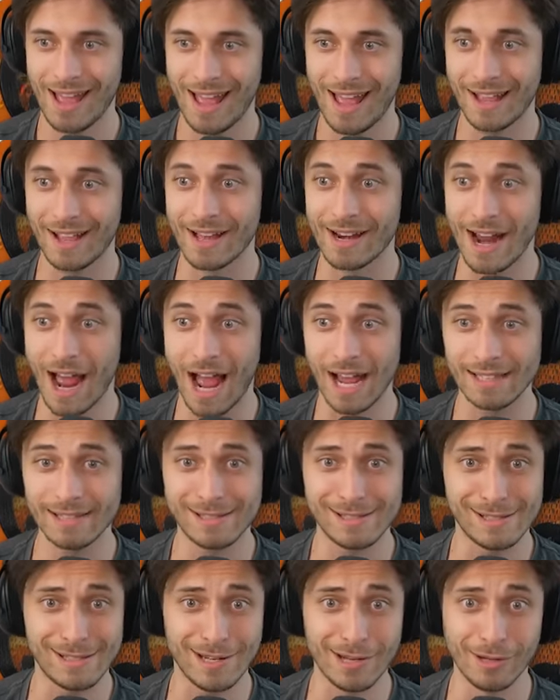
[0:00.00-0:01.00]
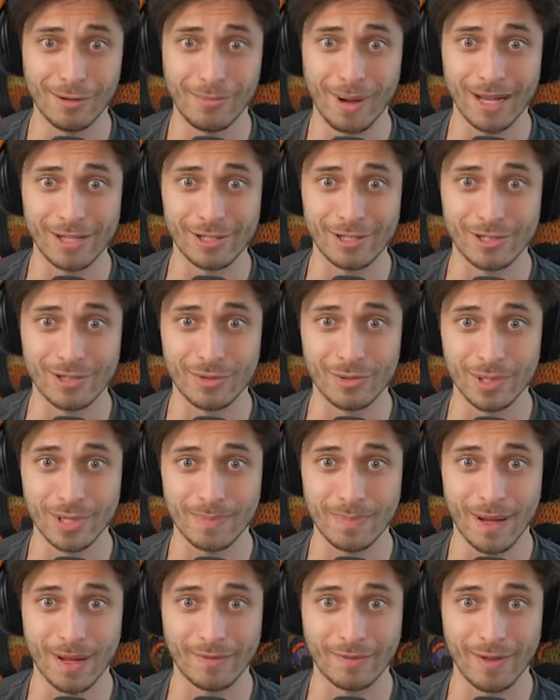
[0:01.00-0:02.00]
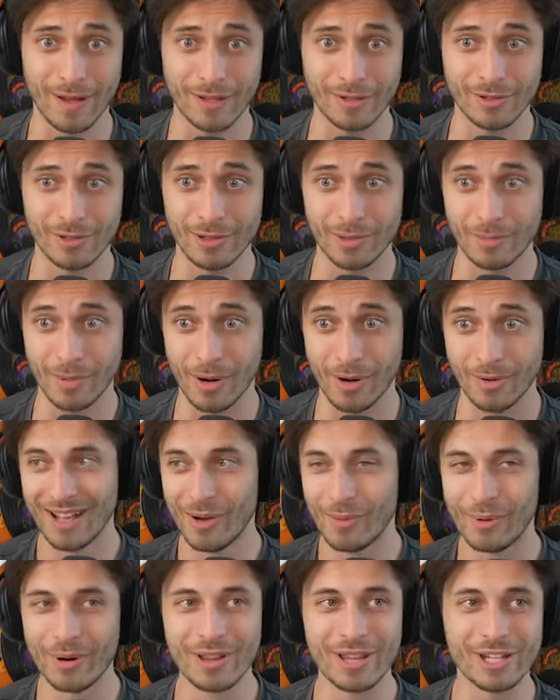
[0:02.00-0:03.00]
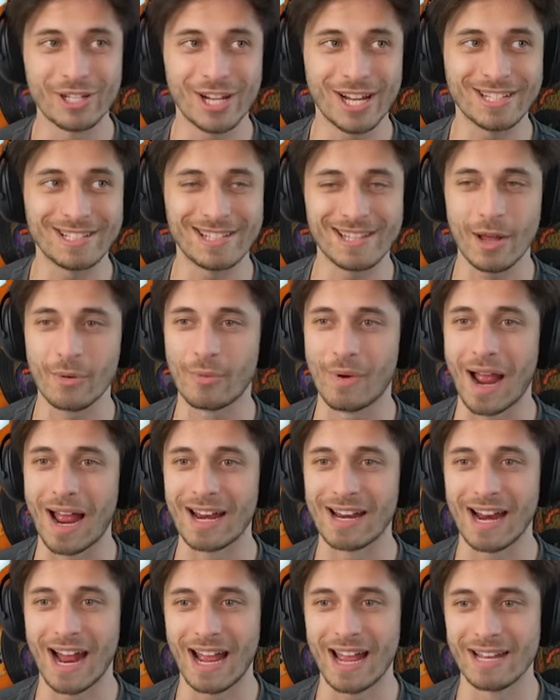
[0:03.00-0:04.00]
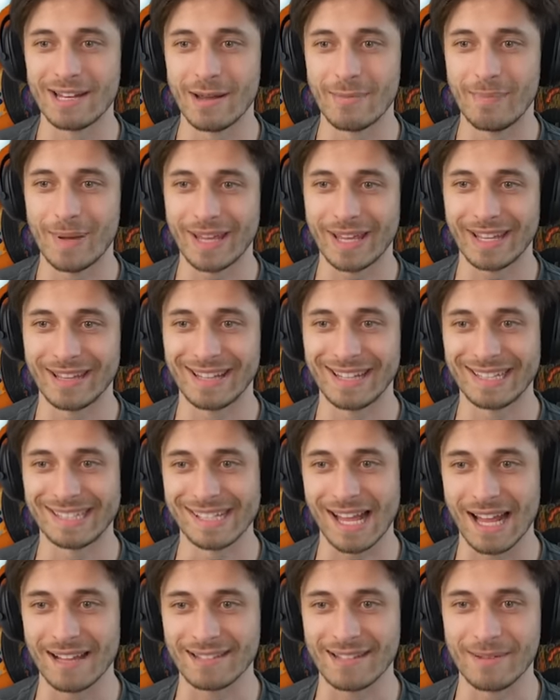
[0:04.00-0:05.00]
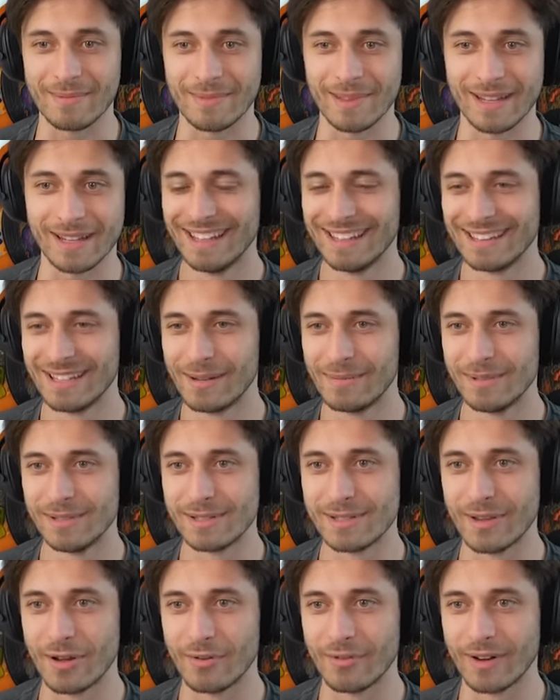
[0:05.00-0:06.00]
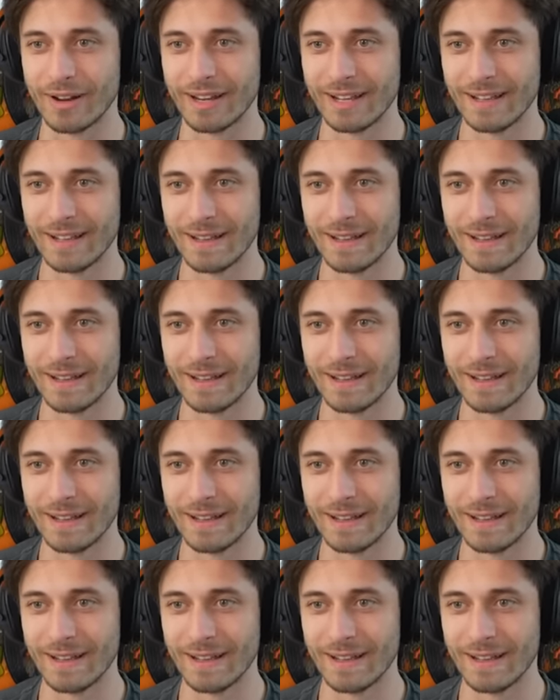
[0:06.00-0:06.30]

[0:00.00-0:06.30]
Hang on, I still might just do a spike factory, bro. What are the chances that Ryan and I end up picking the exact same thing? That'd be so funny.